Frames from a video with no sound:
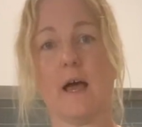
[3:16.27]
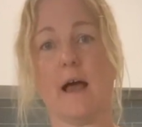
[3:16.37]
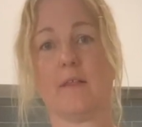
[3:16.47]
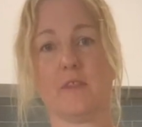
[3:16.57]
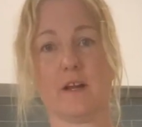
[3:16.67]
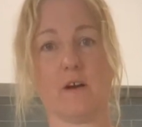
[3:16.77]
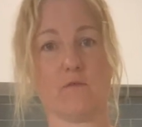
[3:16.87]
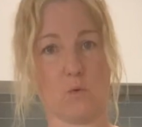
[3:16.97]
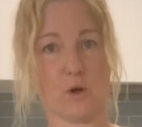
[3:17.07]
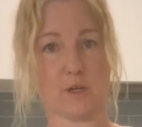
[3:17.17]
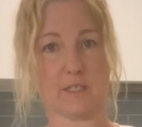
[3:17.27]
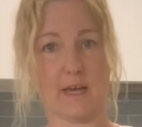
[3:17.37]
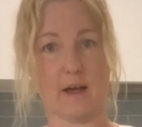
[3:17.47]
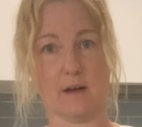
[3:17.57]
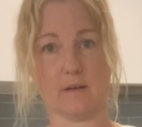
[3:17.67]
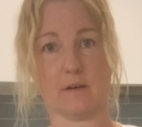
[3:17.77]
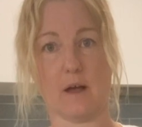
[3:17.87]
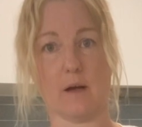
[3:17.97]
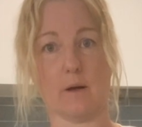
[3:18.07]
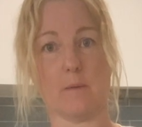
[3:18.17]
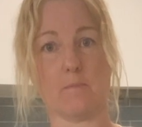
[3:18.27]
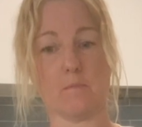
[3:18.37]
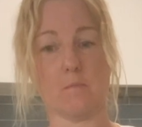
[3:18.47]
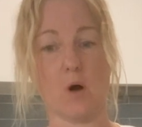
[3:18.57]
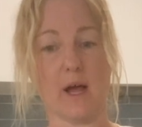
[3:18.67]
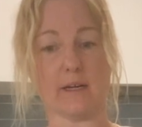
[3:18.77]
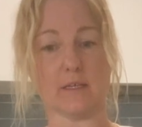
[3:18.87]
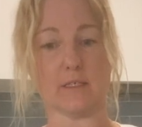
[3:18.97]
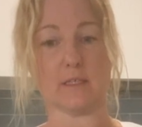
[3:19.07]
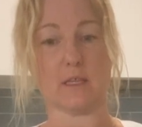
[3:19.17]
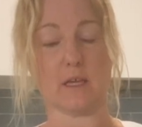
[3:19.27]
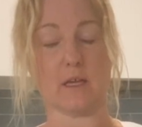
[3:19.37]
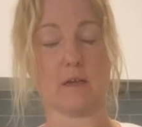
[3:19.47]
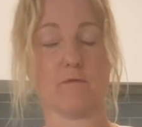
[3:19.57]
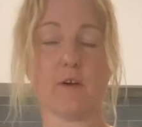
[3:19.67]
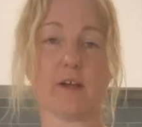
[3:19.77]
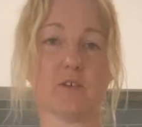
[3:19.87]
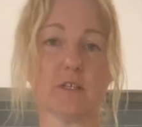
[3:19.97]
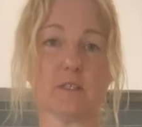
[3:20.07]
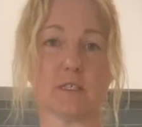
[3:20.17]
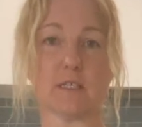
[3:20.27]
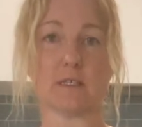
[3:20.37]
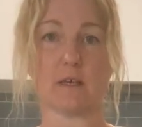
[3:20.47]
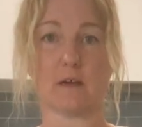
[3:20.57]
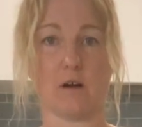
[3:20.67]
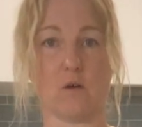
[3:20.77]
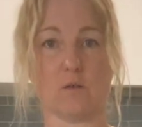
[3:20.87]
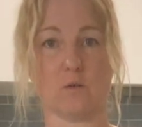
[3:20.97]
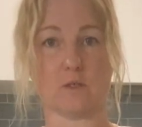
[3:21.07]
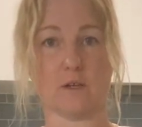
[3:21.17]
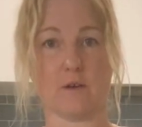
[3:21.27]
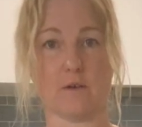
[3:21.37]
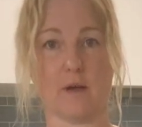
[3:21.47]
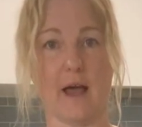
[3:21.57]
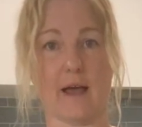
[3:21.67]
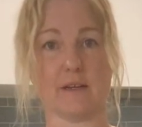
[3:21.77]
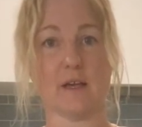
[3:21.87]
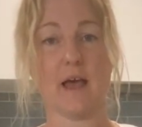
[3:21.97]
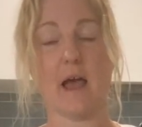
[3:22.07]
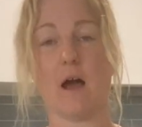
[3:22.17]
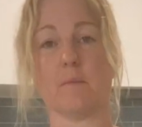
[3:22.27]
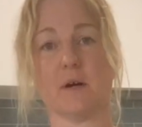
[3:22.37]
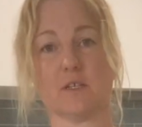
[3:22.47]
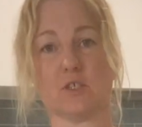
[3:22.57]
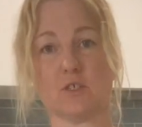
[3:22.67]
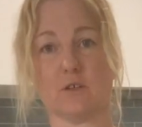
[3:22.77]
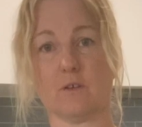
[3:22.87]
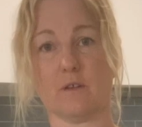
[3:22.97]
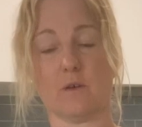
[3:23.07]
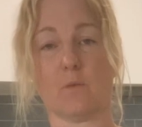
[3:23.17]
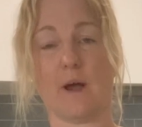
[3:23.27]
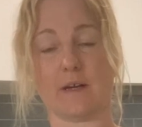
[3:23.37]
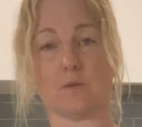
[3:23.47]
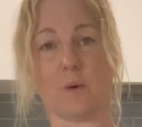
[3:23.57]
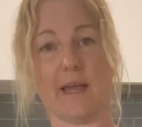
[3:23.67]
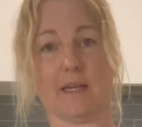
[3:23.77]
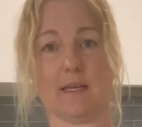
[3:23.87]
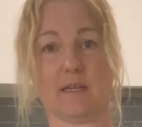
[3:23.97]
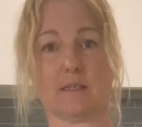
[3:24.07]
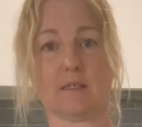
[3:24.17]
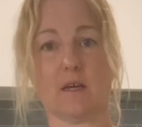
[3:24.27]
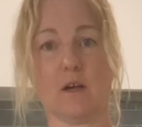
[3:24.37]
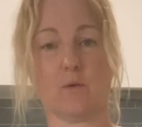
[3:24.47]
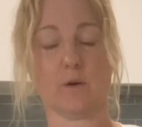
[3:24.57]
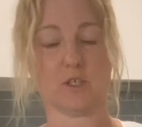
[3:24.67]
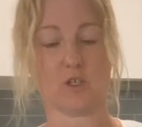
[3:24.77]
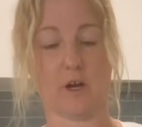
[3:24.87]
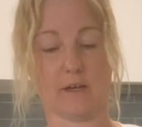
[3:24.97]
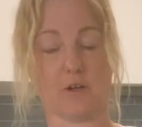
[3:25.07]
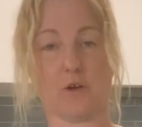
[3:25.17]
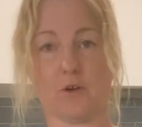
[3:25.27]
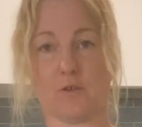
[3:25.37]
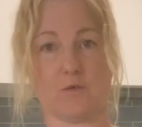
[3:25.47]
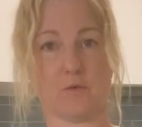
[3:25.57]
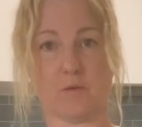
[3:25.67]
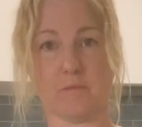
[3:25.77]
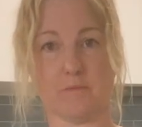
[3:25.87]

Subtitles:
And then I've worked out, minus the fragrance, that I'll also add how much the wax weight is, which I can go through